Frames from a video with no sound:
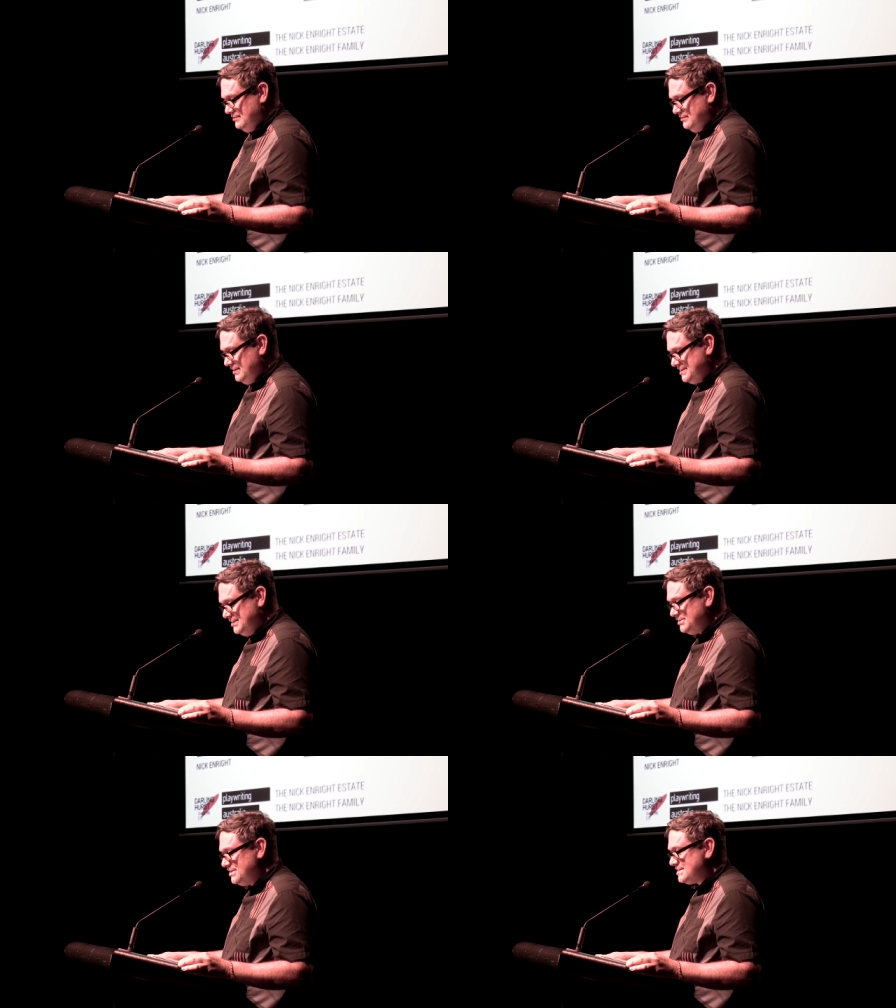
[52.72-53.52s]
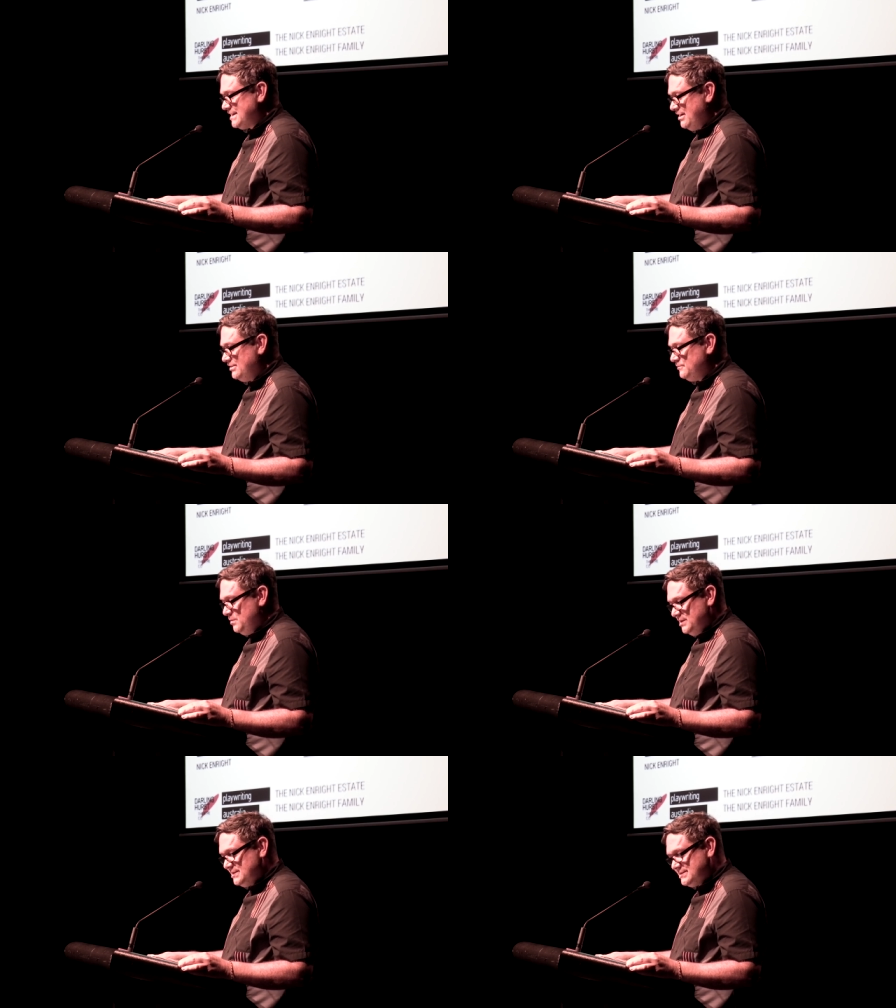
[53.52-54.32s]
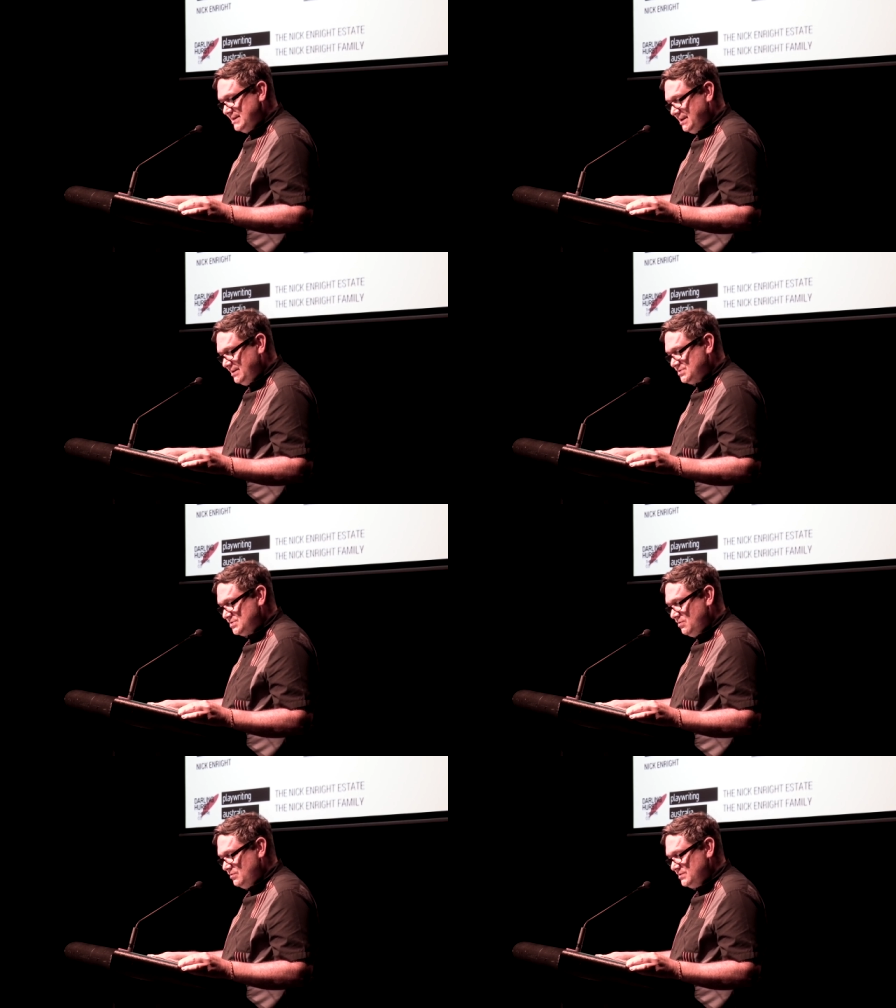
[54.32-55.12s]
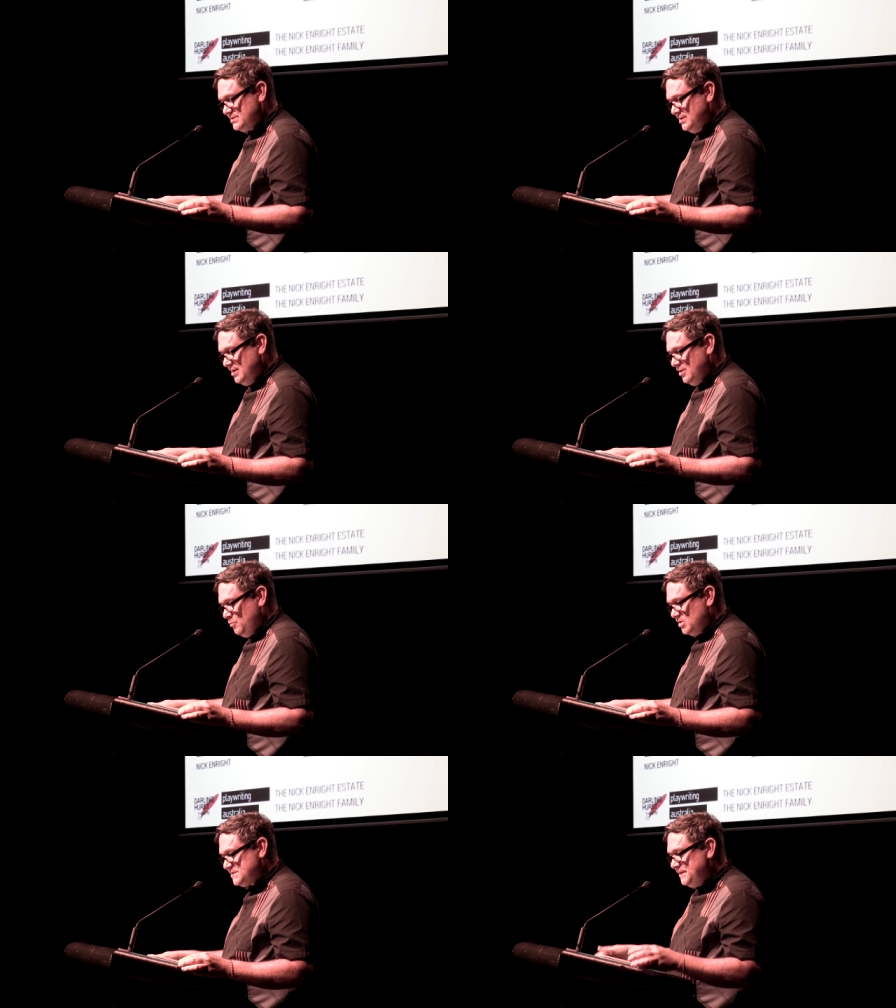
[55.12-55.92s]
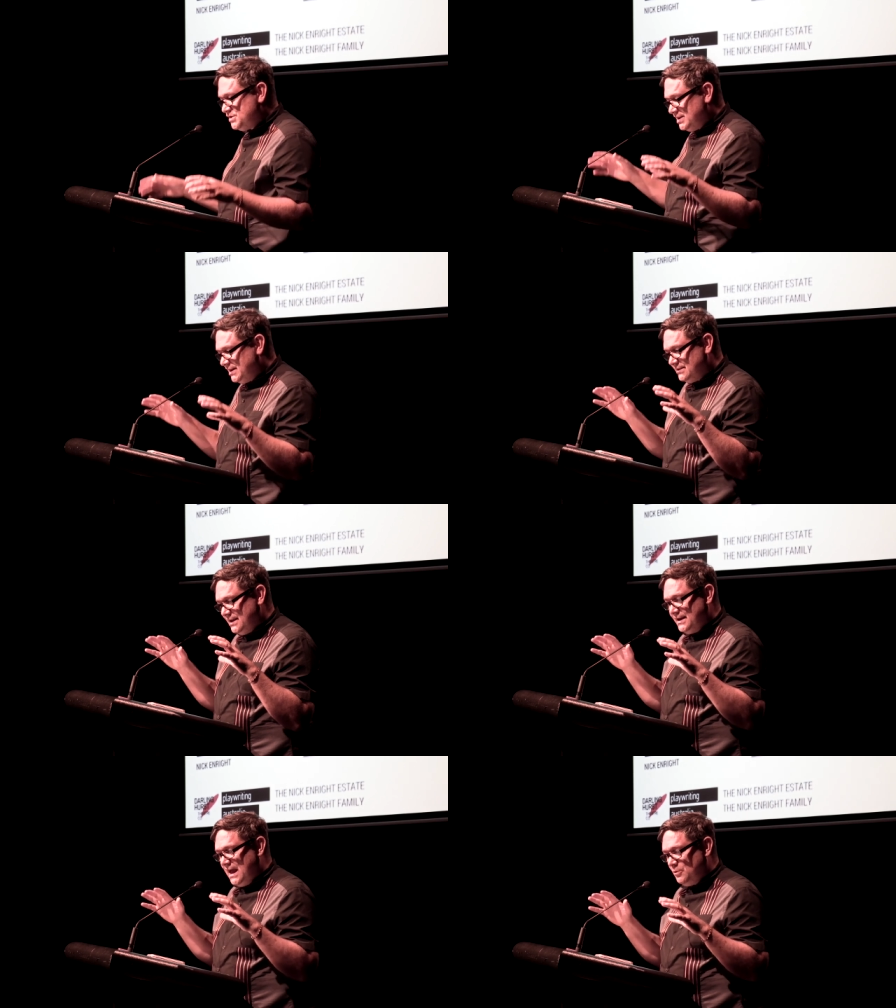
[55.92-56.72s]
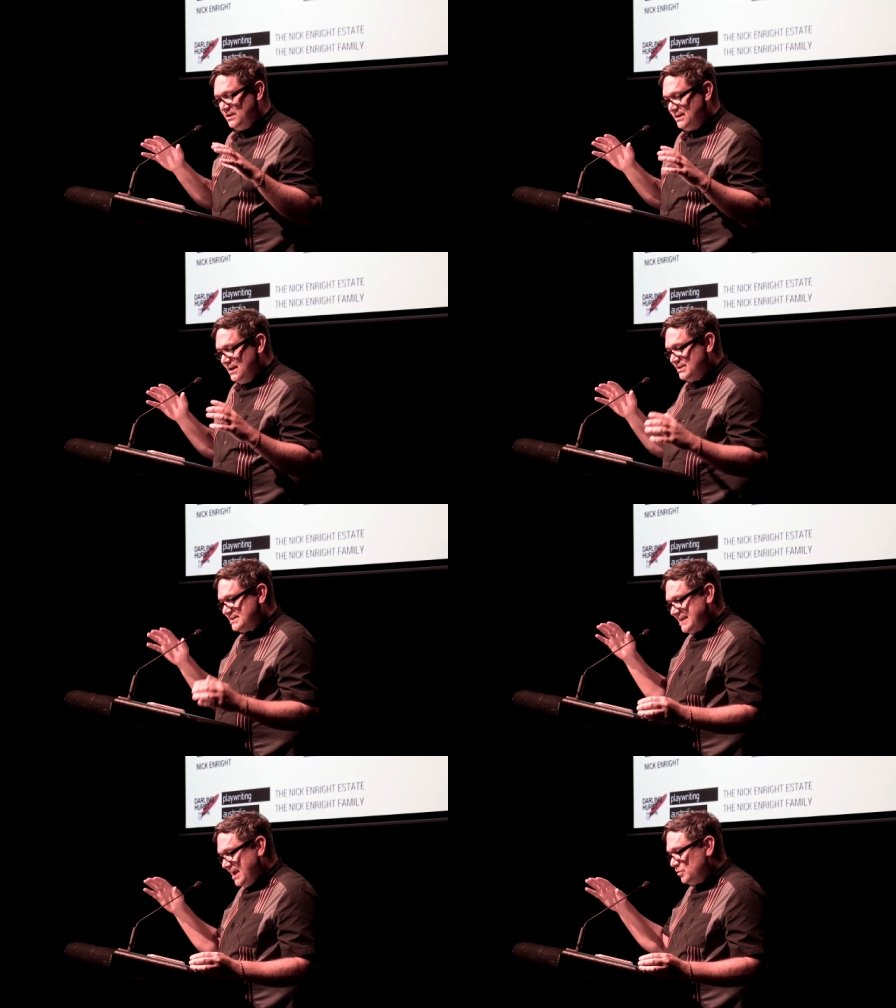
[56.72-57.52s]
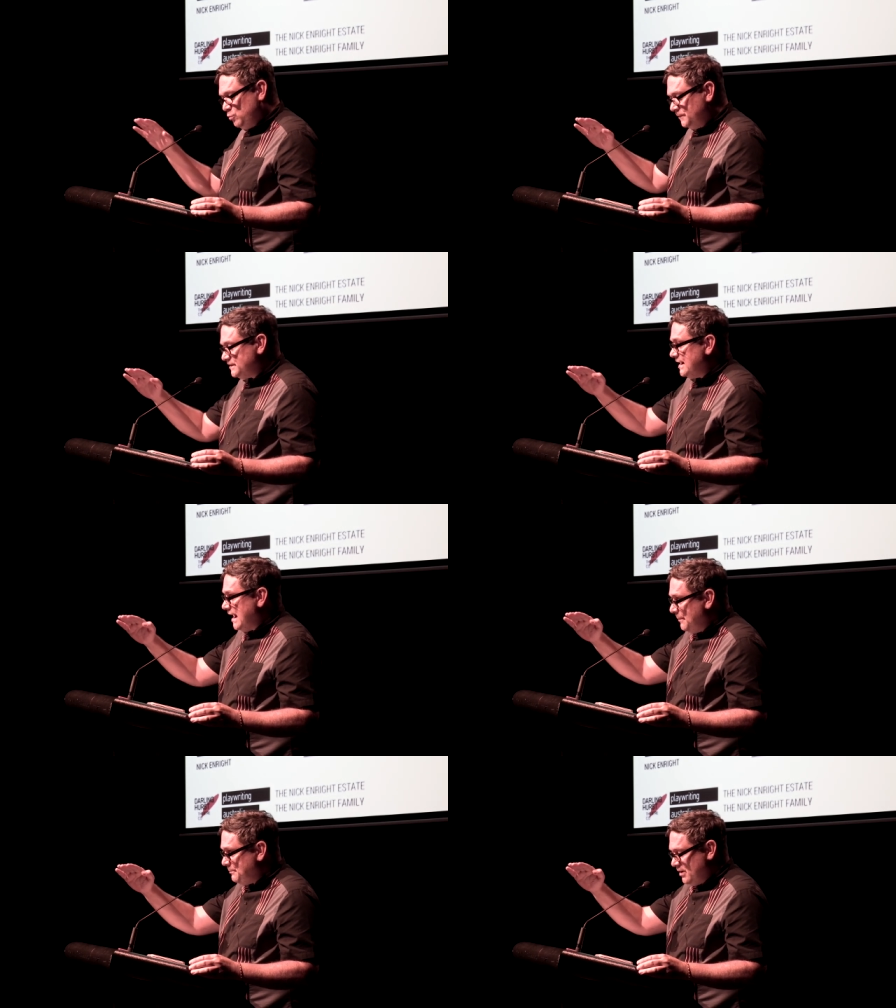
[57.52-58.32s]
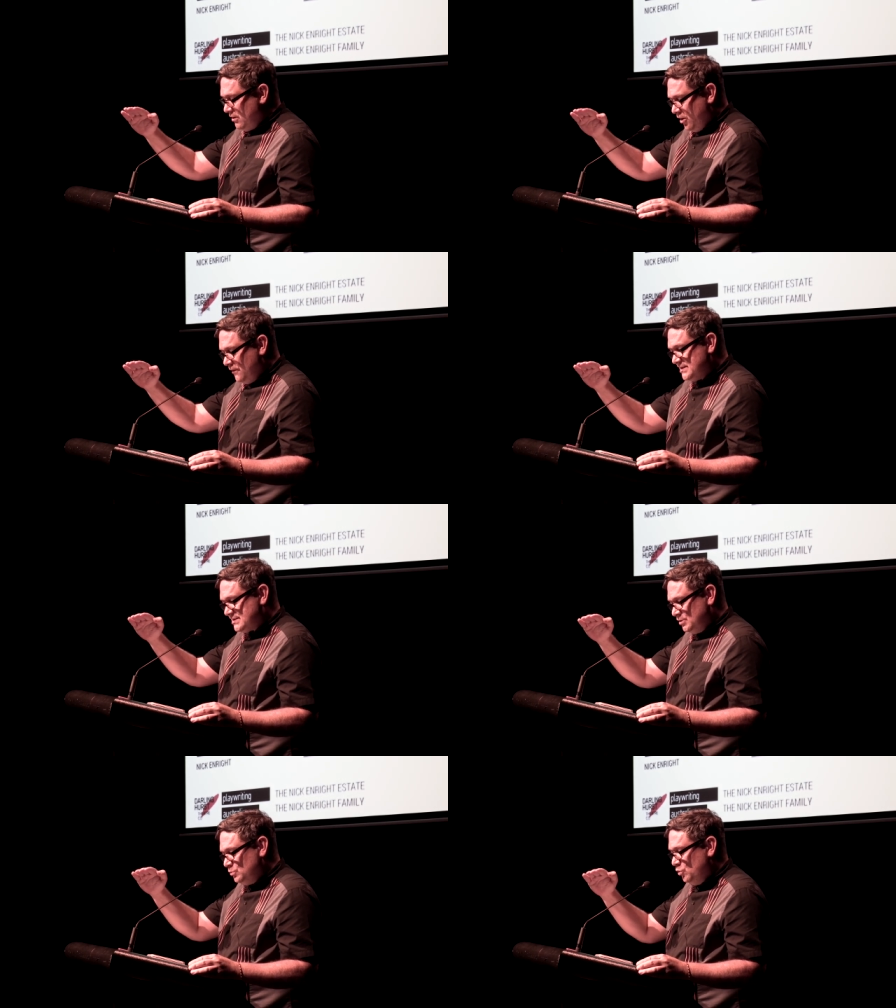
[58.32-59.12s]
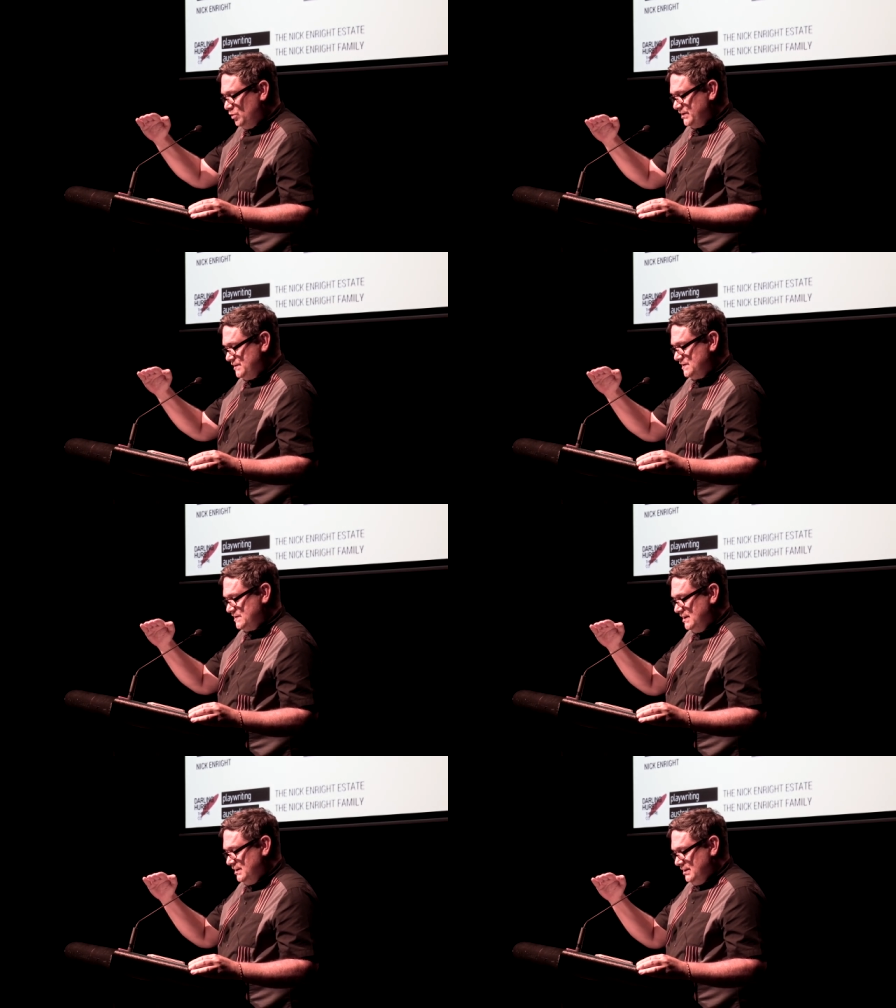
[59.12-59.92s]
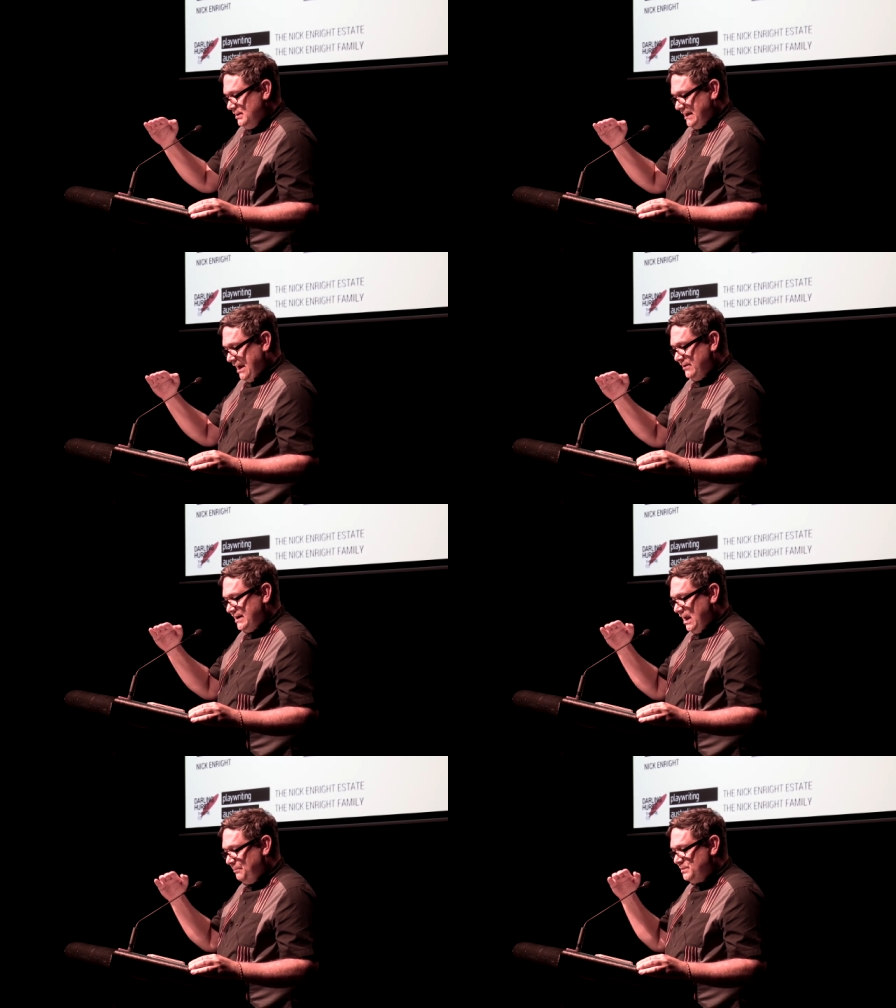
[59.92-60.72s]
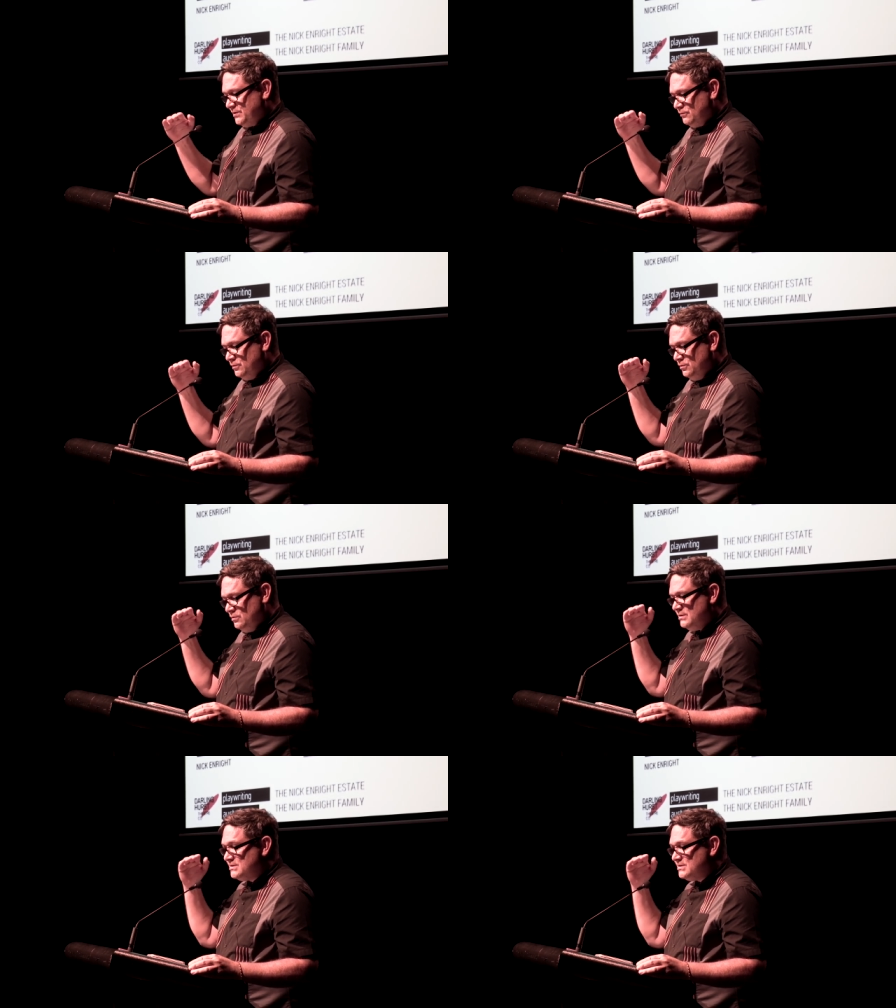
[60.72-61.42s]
Listen to the sound of women singing songs whilst fishing in their nawi, the sound wafting up over still waters, carried up through